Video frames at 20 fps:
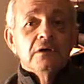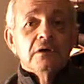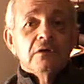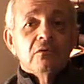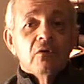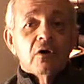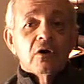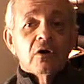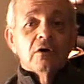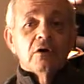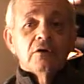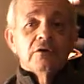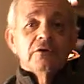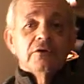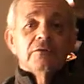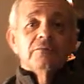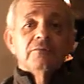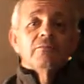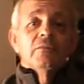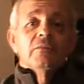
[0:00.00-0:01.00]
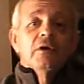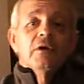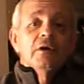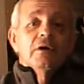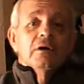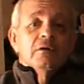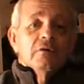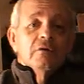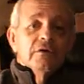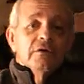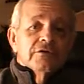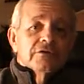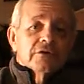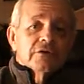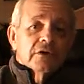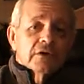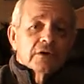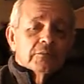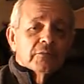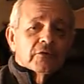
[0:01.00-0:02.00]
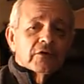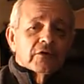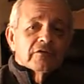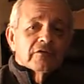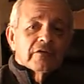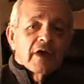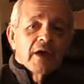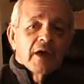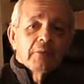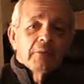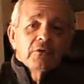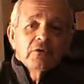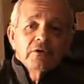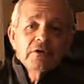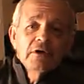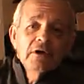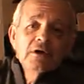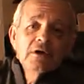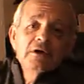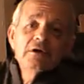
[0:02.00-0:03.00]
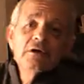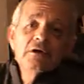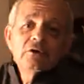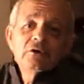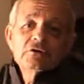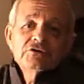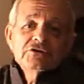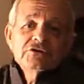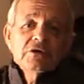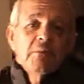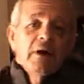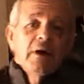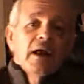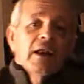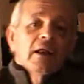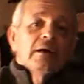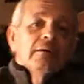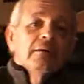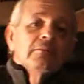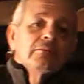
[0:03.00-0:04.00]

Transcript: world, which, for example, Shambhala,